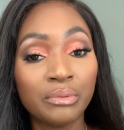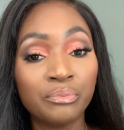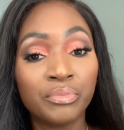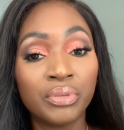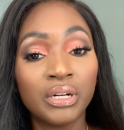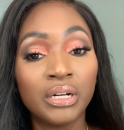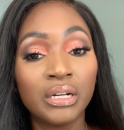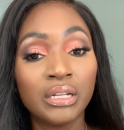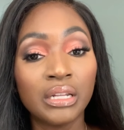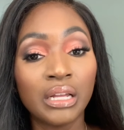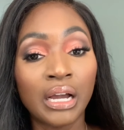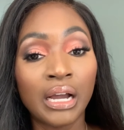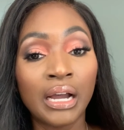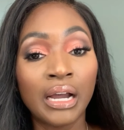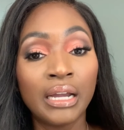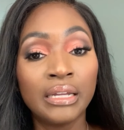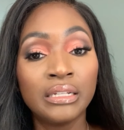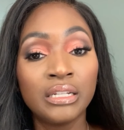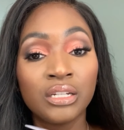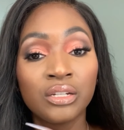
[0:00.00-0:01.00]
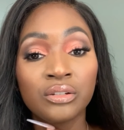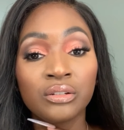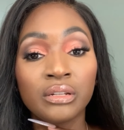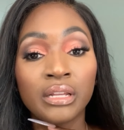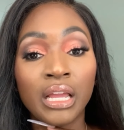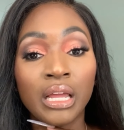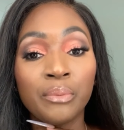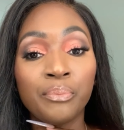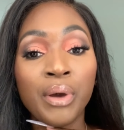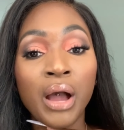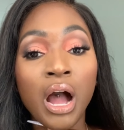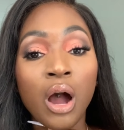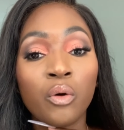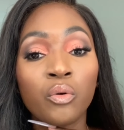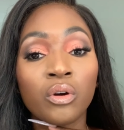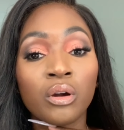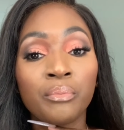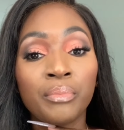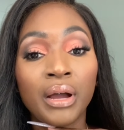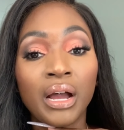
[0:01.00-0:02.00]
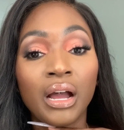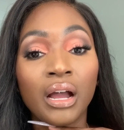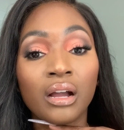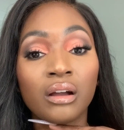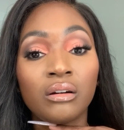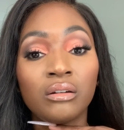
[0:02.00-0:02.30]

but I didn't get power back